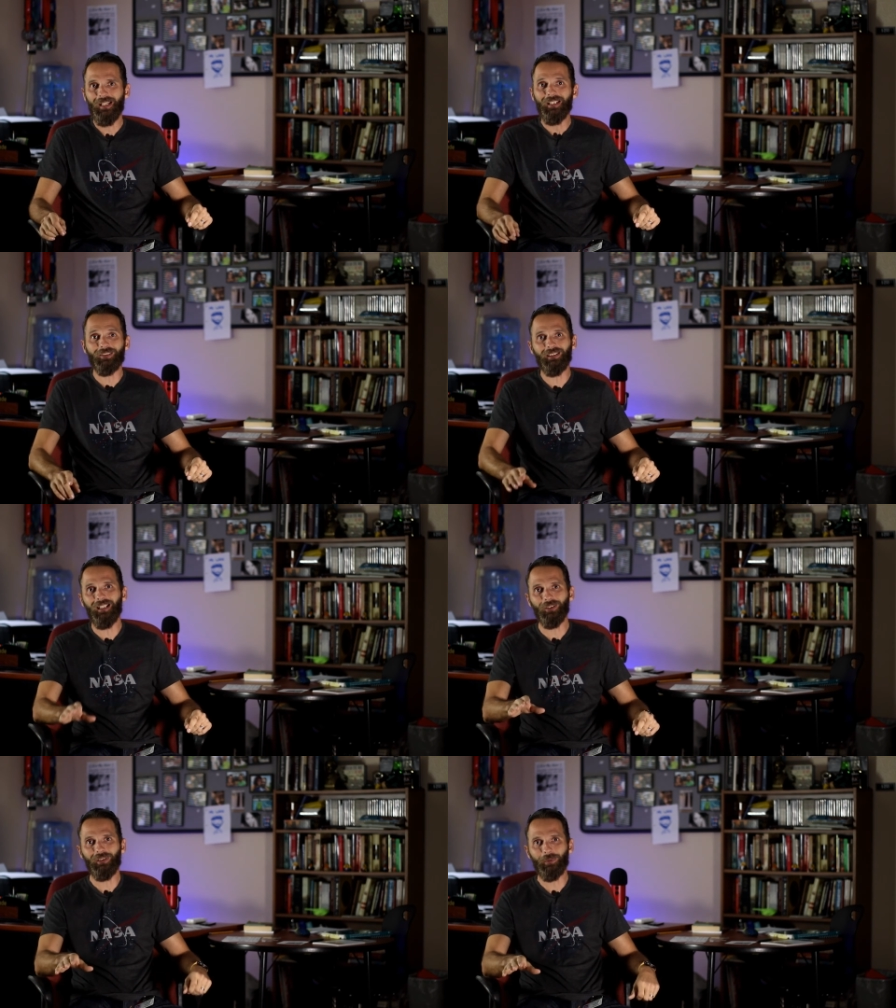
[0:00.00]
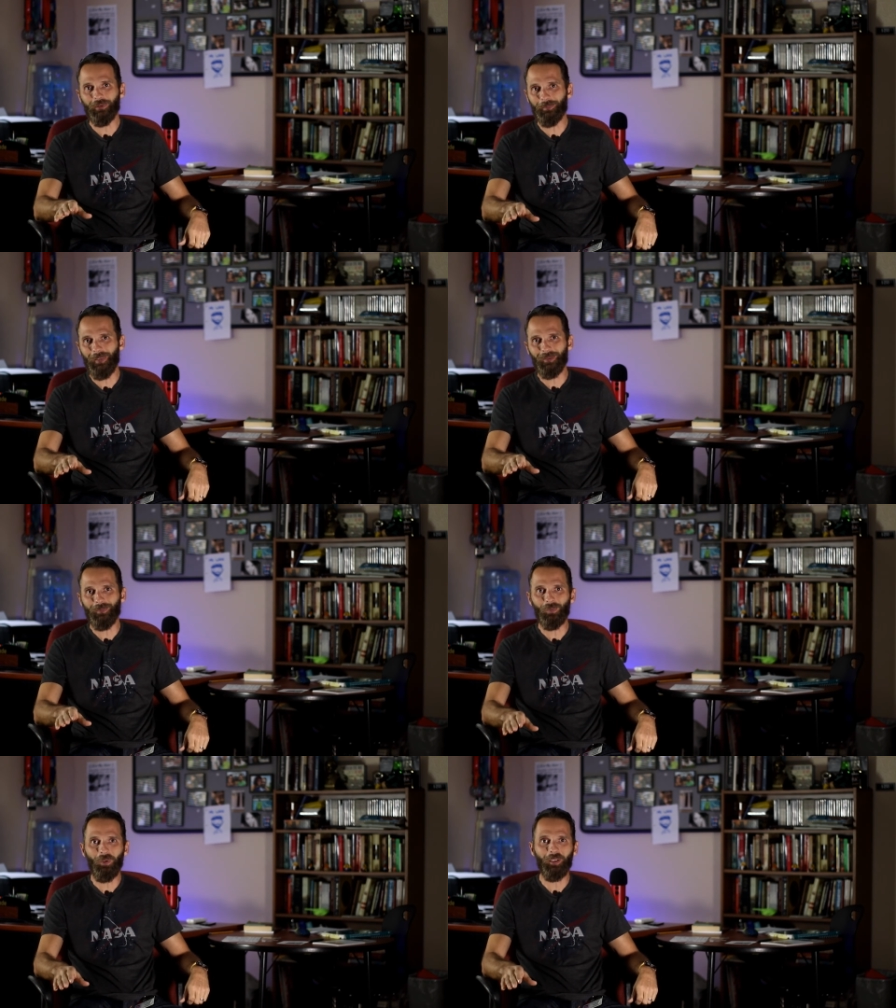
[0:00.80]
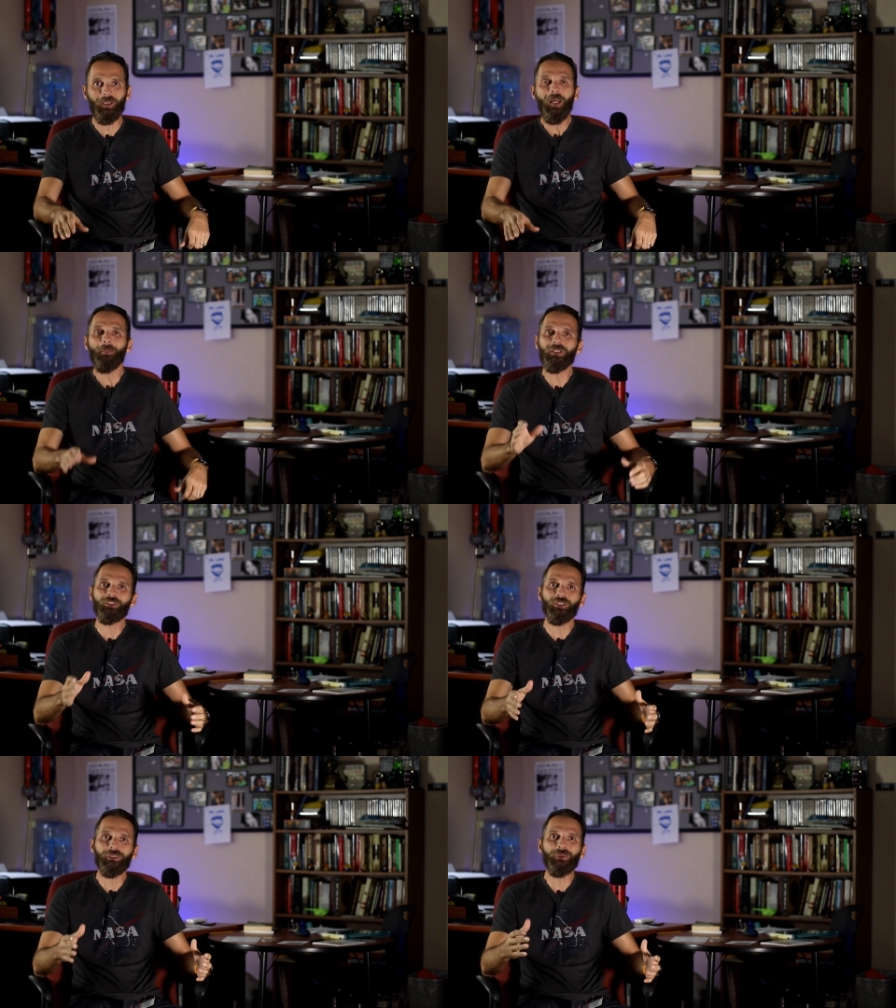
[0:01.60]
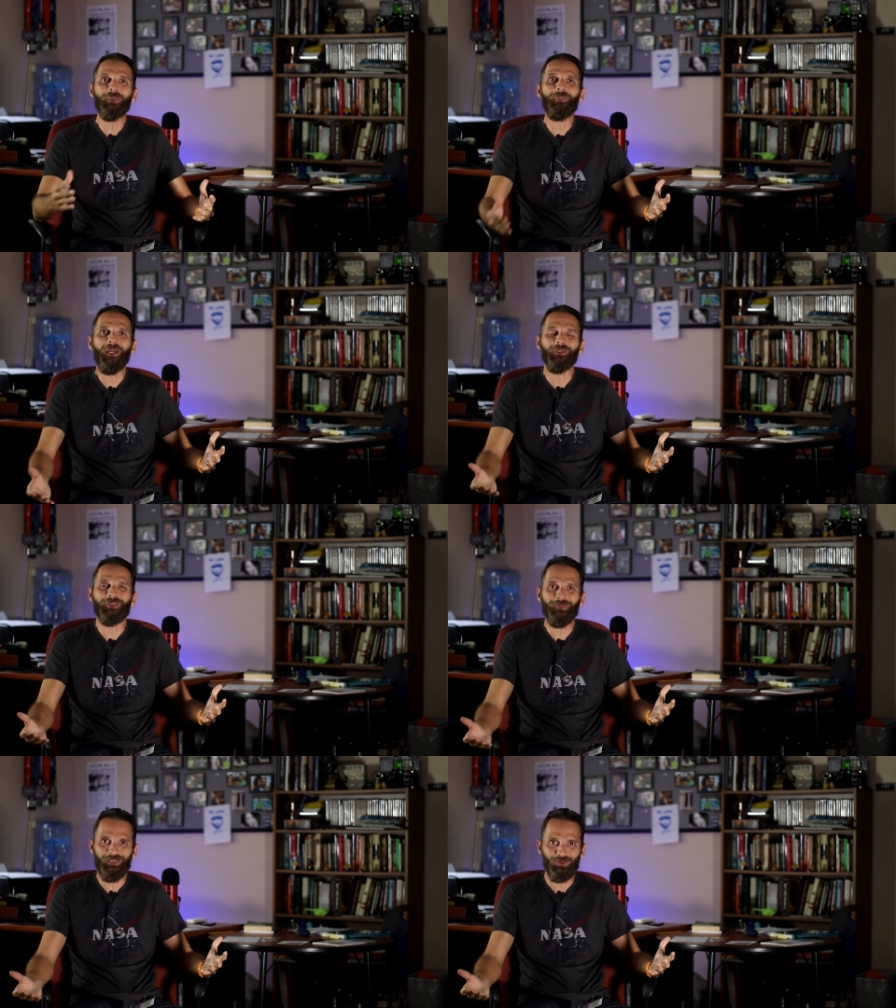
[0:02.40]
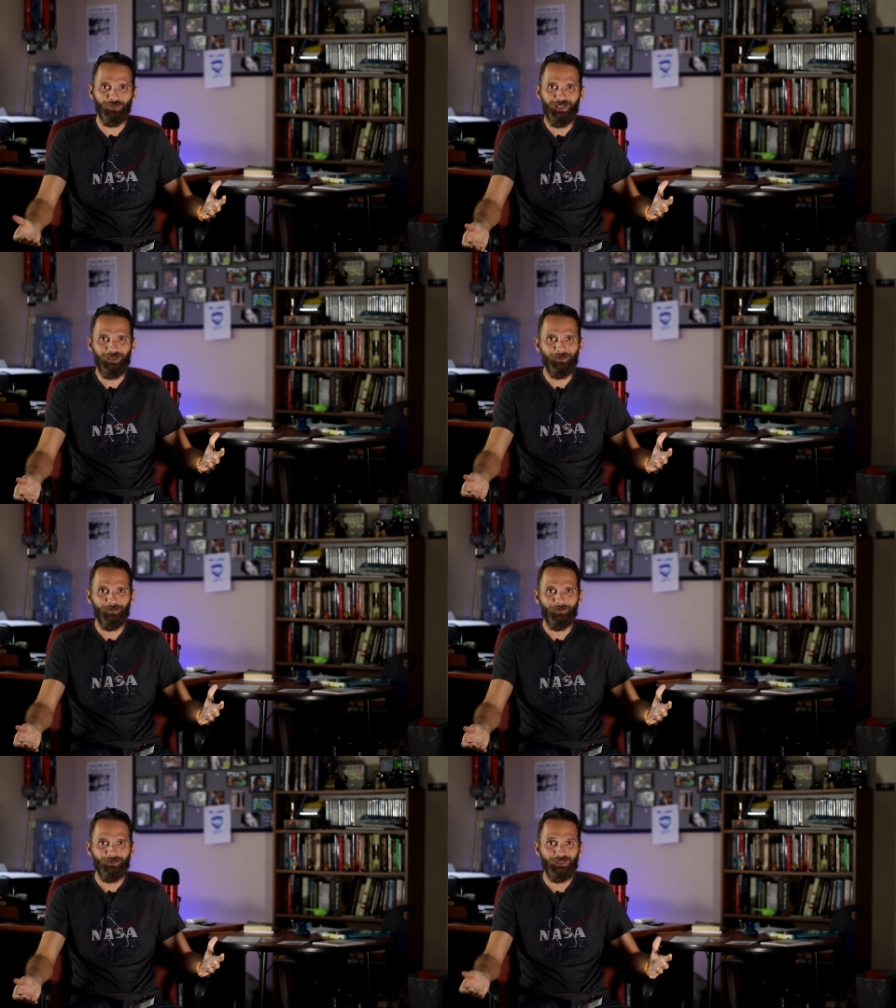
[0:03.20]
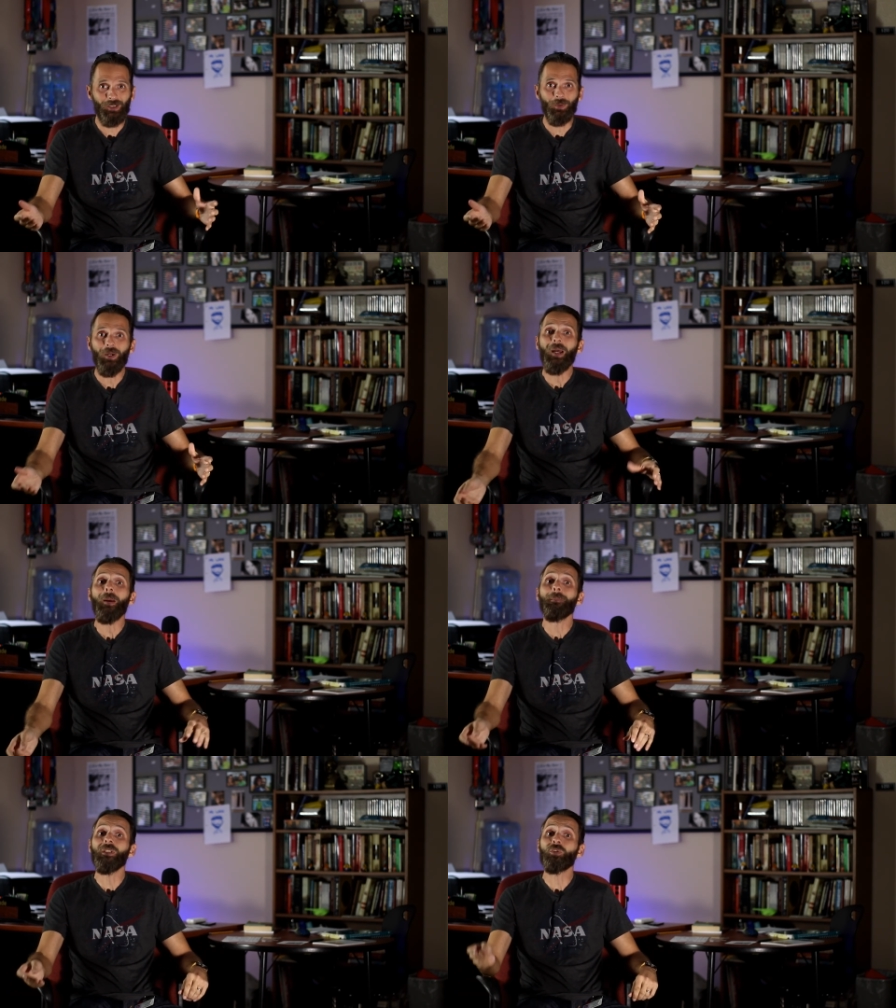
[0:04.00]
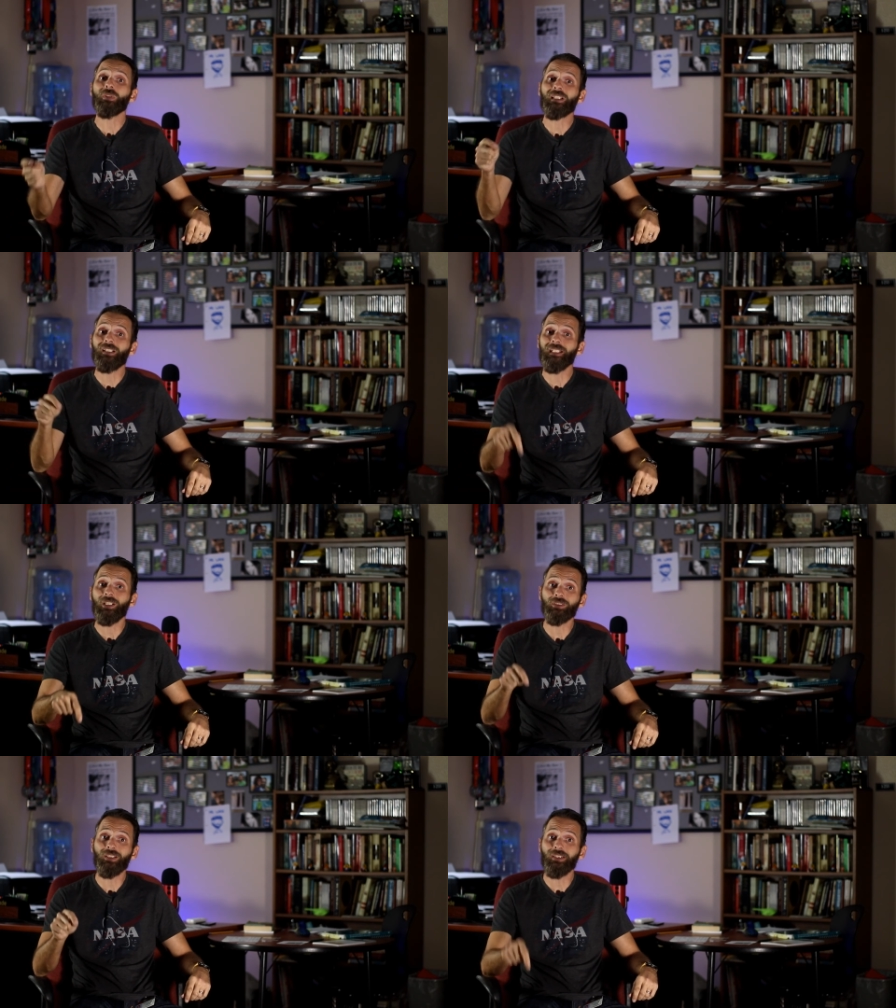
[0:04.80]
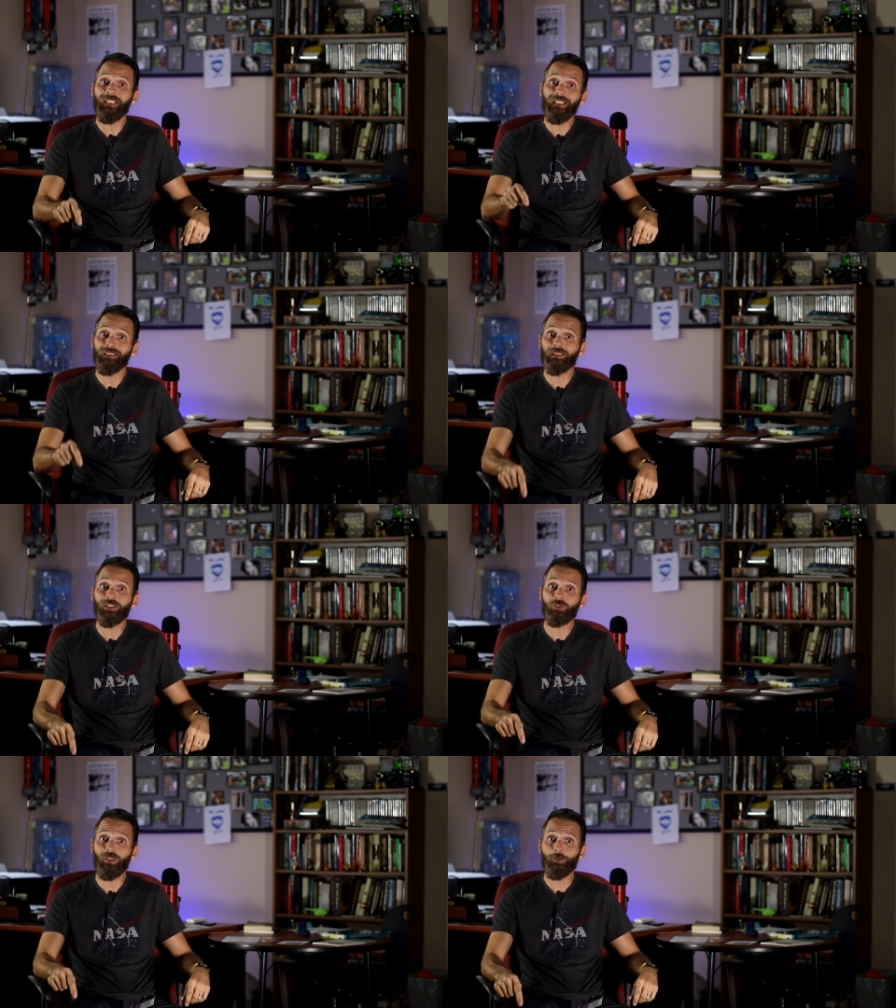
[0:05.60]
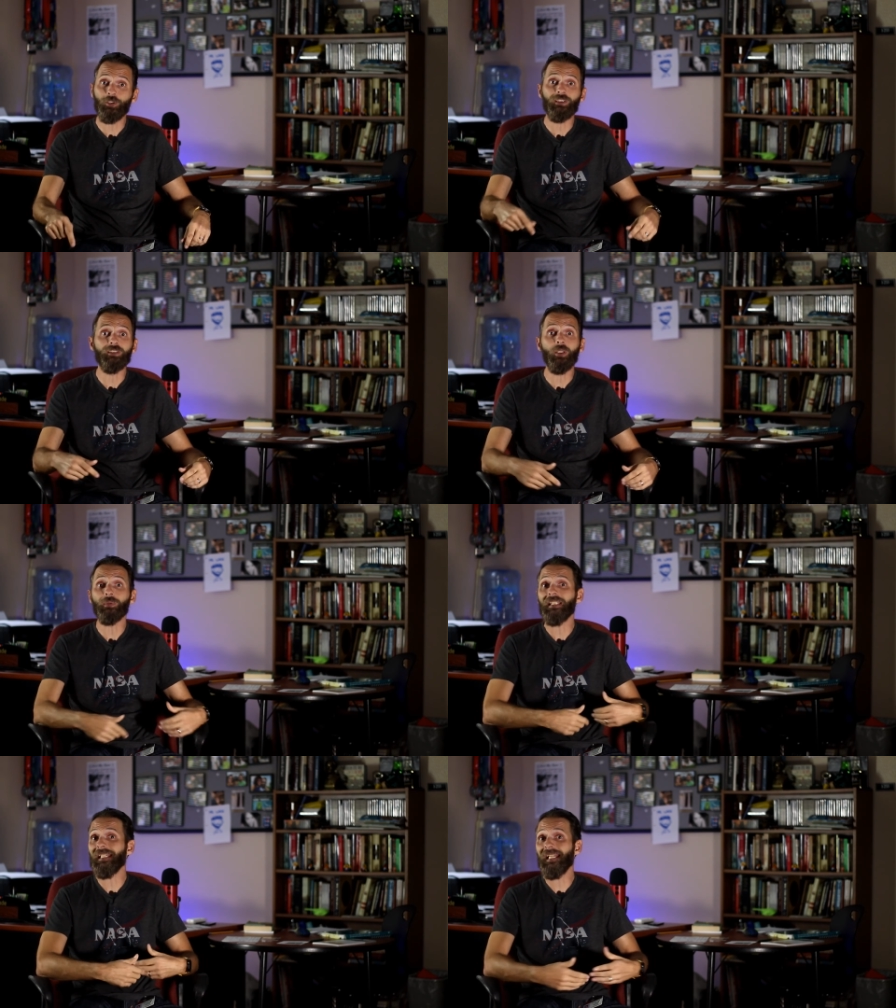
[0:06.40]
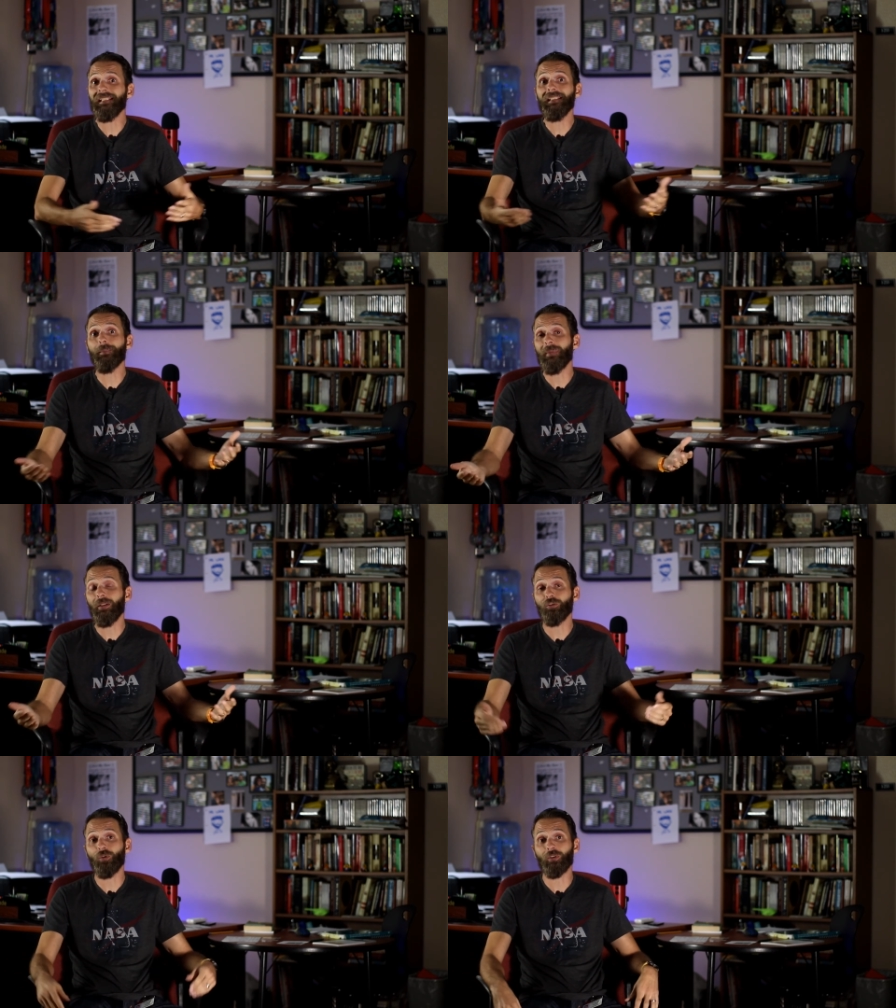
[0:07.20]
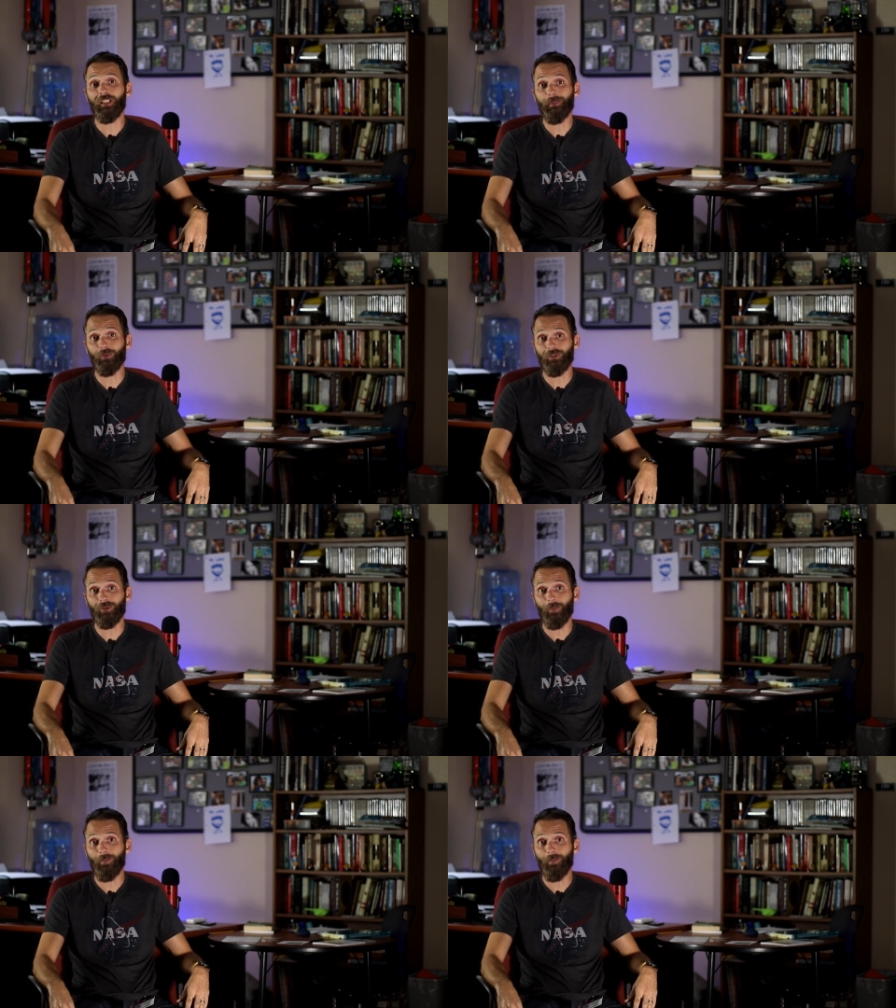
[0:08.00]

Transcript: So not only will you make me work, but you're going to embarrass me as well. So be sure to click on the link in the description to donate any amount you are able to.